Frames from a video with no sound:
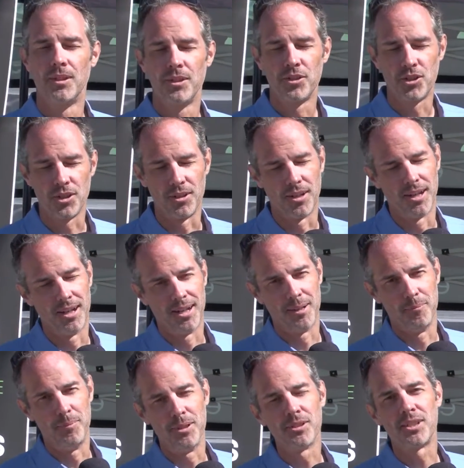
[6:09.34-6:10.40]

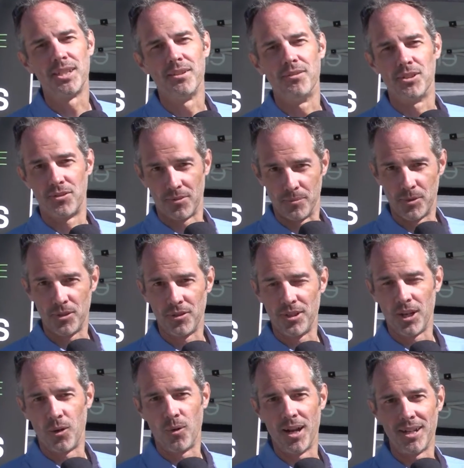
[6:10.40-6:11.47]
Sure. Bill Stevens from
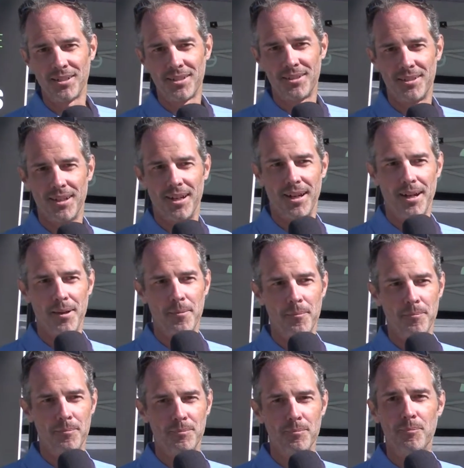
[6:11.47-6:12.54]
Studio West,
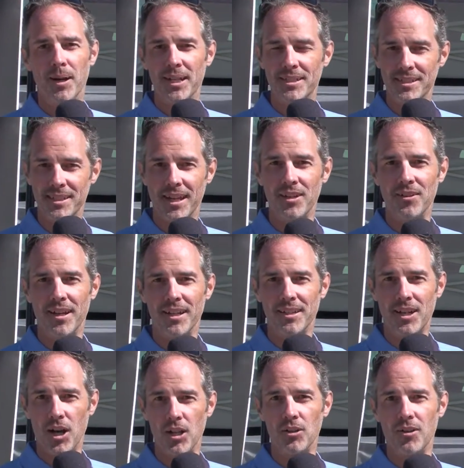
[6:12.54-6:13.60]
bike designer out
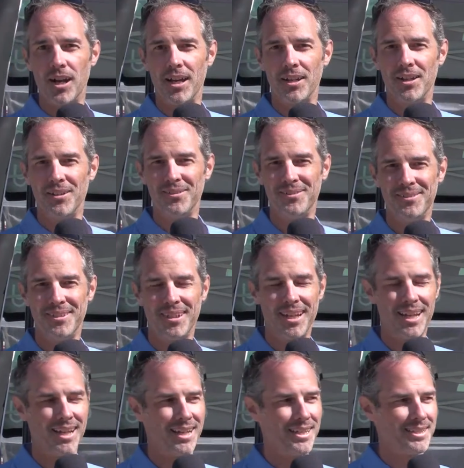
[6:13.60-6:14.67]
of Colorado.
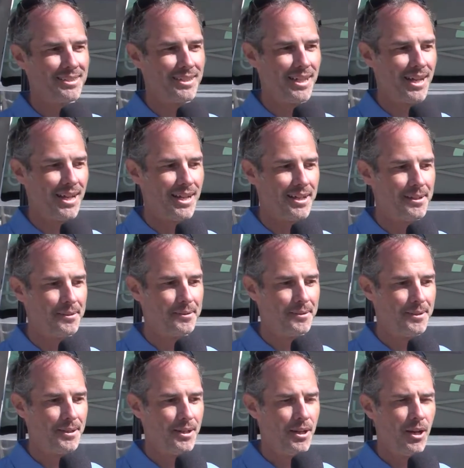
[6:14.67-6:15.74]
And
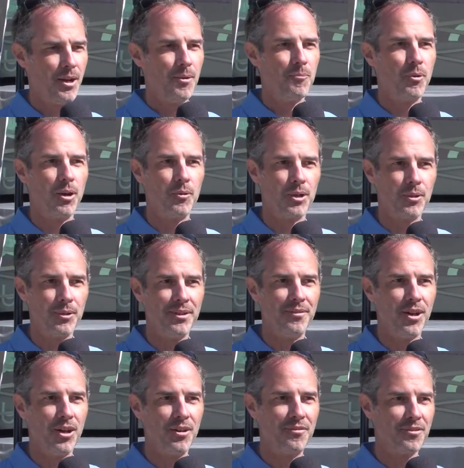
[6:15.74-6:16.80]
boy, when
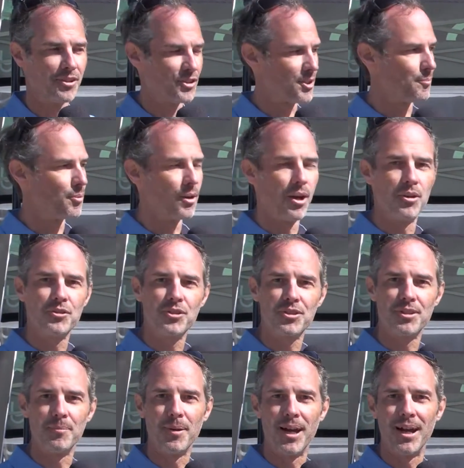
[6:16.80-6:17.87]
Arevo first
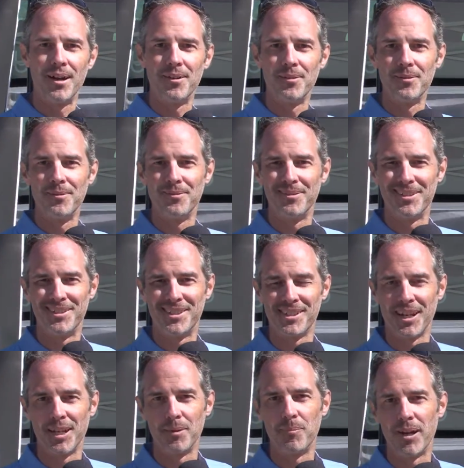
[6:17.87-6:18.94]
approached about
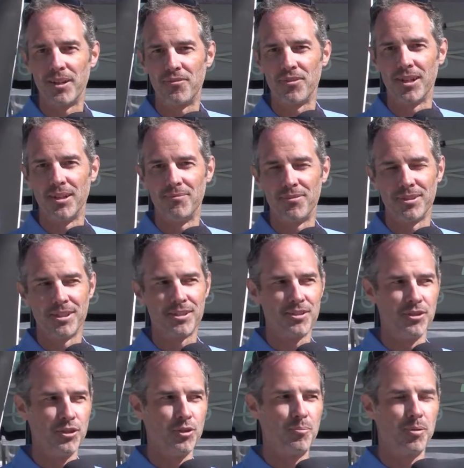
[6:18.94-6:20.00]
designing a bike frame for this
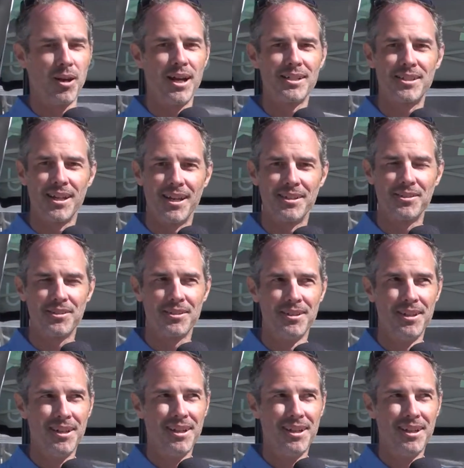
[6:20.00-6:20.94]
new process,